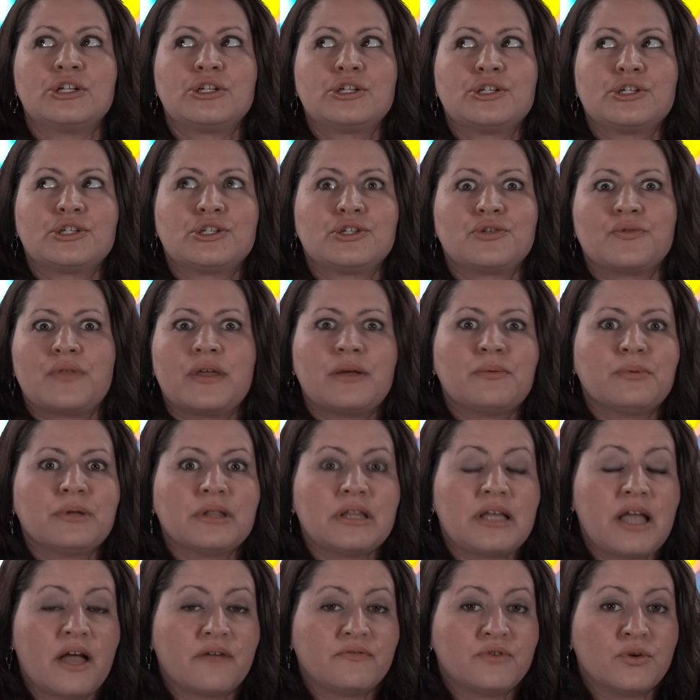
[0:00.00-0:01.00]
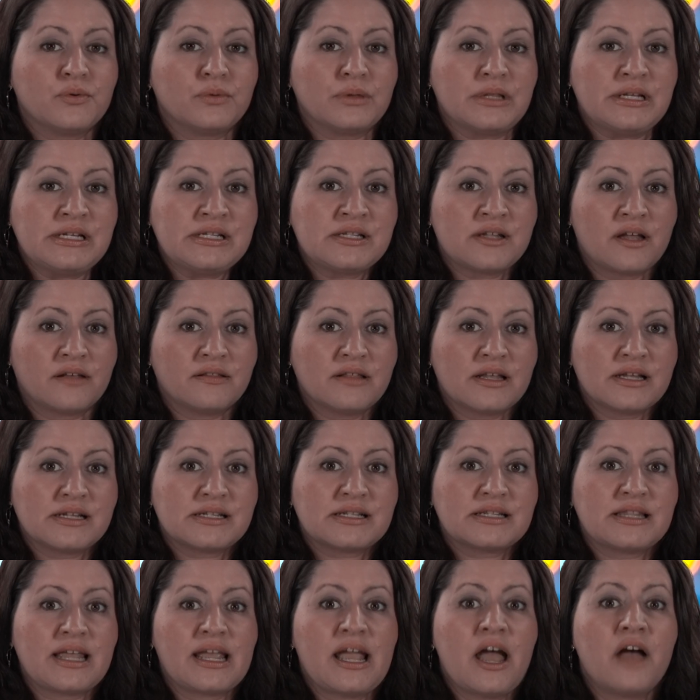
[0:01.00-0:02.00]
So they really have no leads on
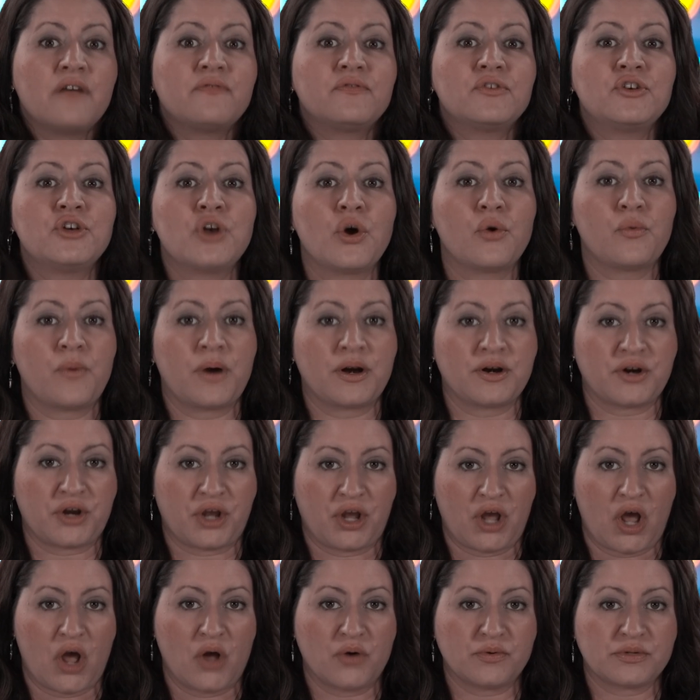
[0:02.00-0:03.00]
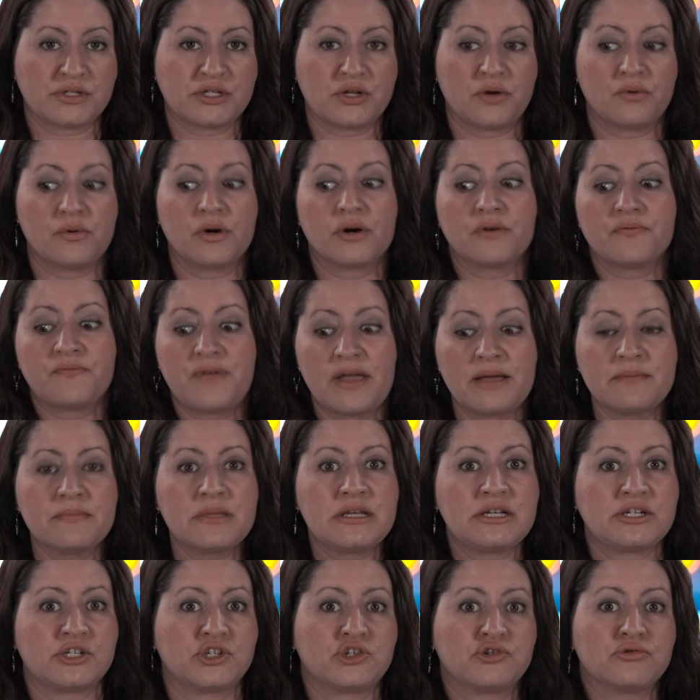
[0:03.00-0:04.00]
this. They have nowhere to go. So her
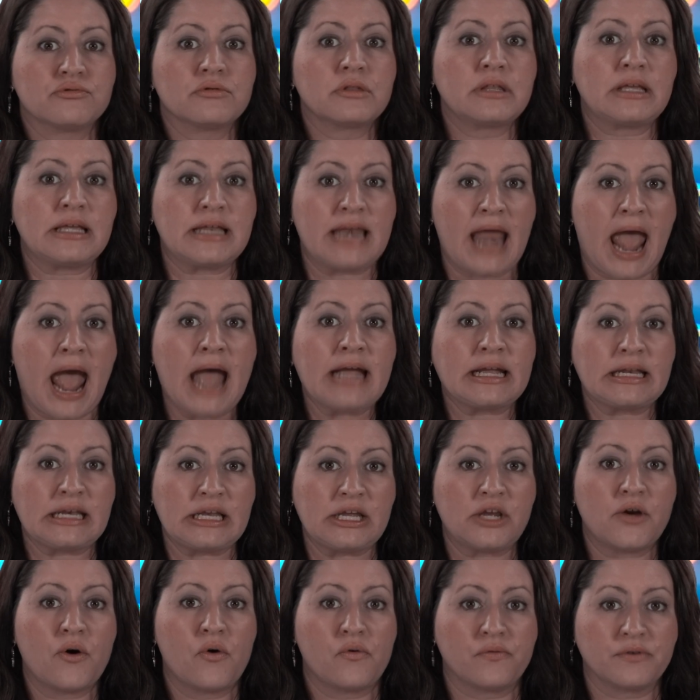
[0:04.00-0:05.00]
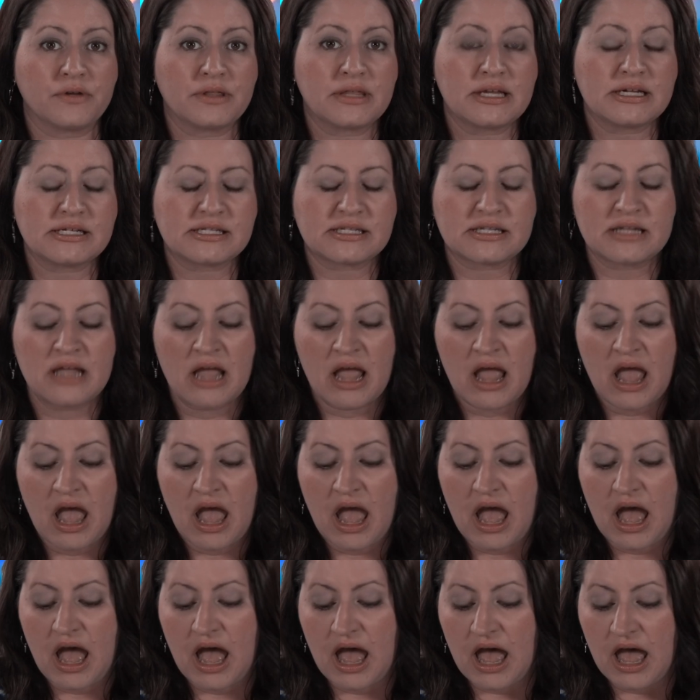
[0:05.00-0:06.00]
family is truly in agony over this.
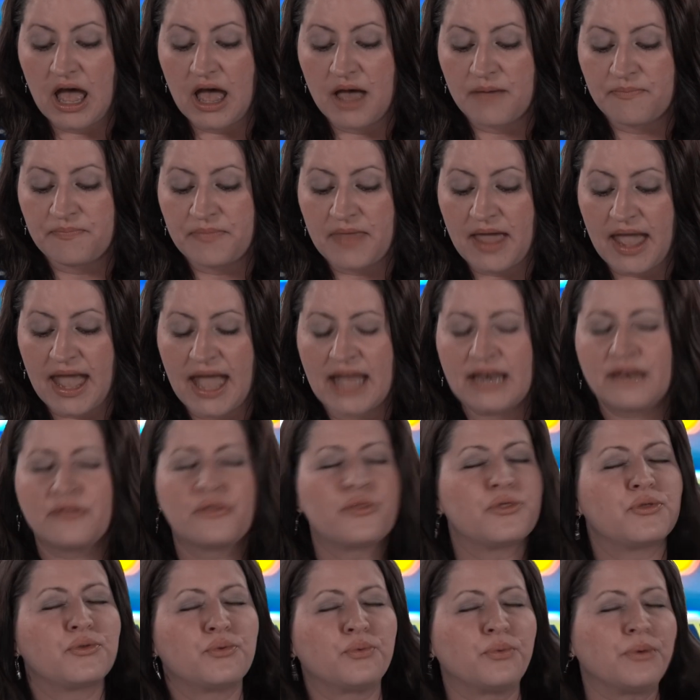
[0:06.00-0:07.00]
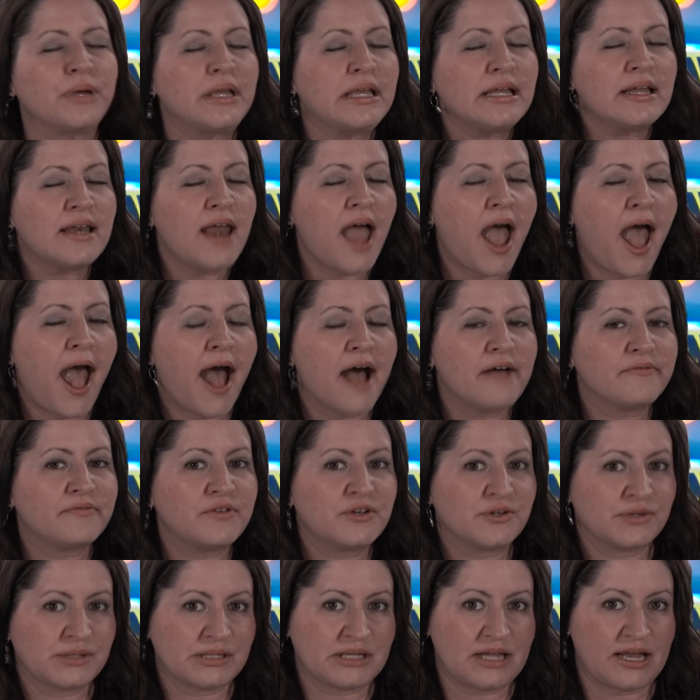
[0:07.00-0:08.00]
And 3.5
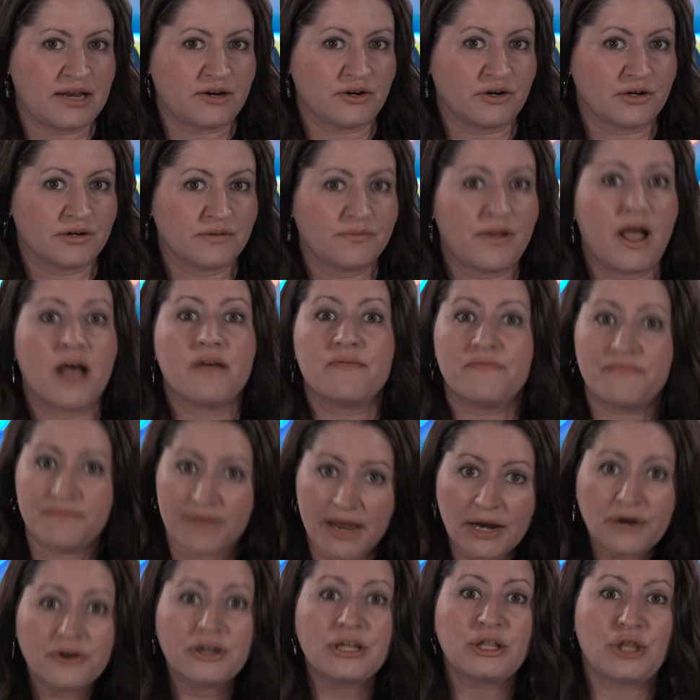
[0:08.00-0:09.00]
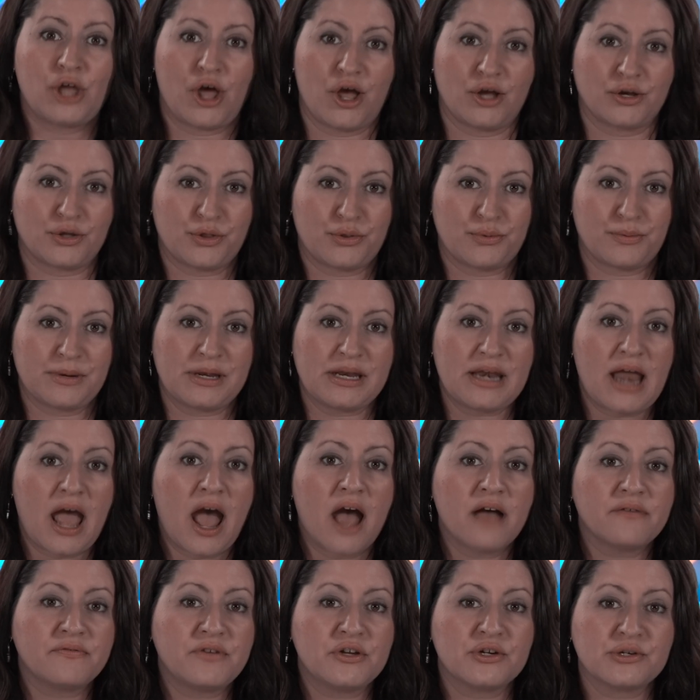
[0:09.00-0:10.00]
years later, a very long
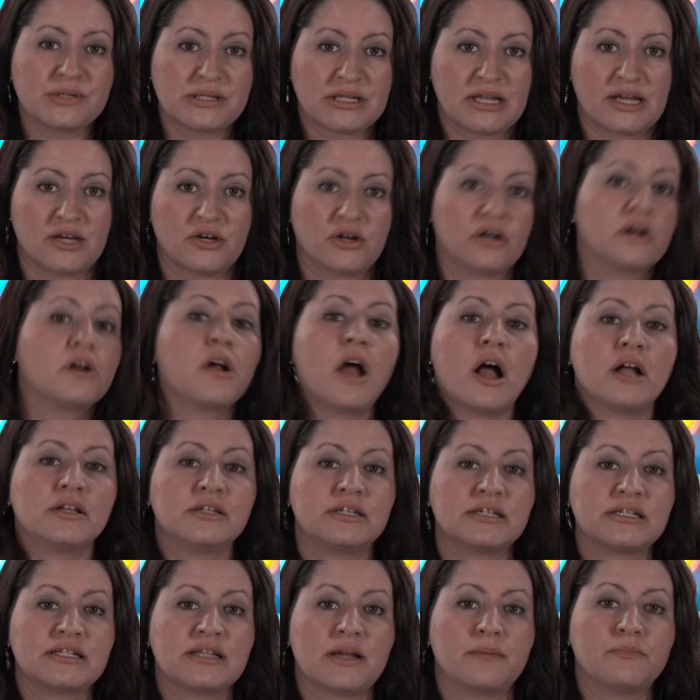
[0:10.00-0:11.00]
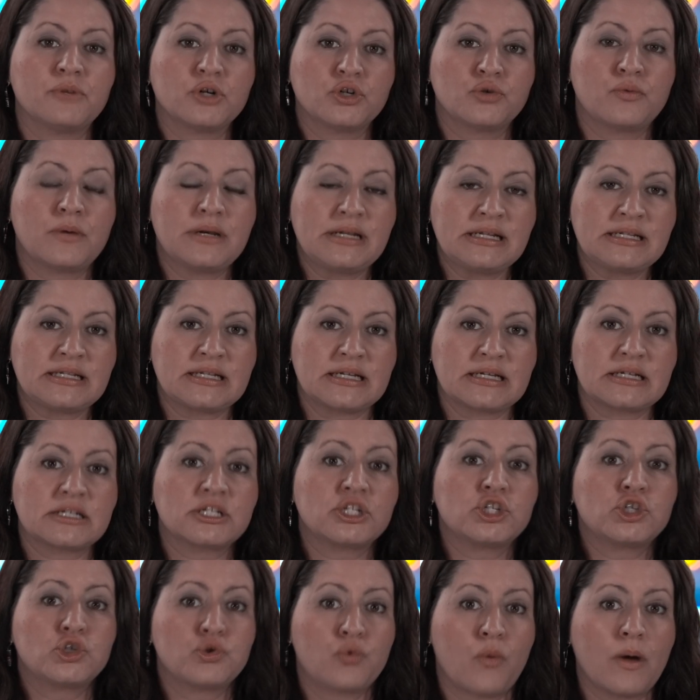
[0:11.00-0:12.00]
3.5 years later, on December
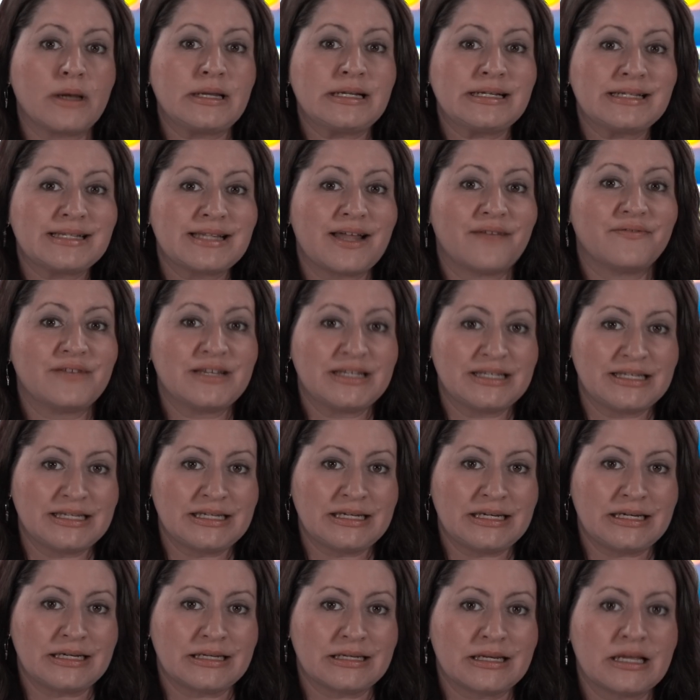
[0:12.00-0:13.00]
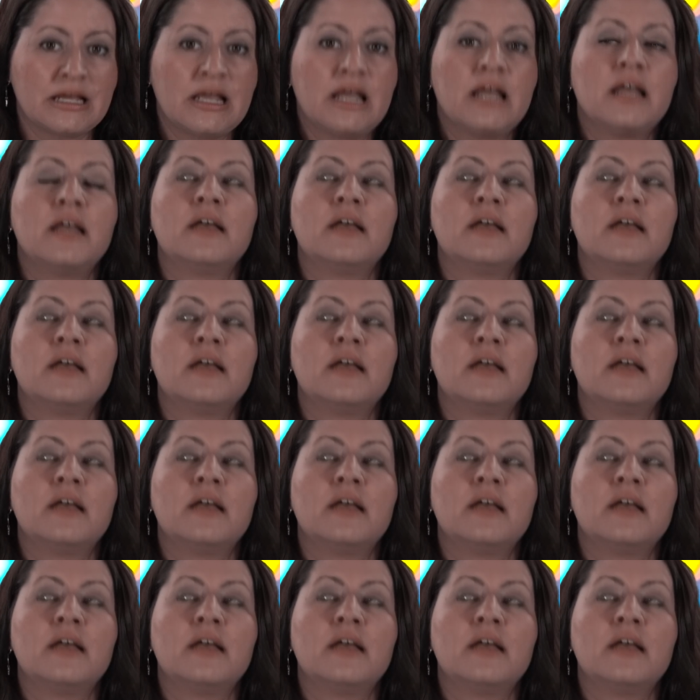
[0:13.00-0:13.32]
26, 2017,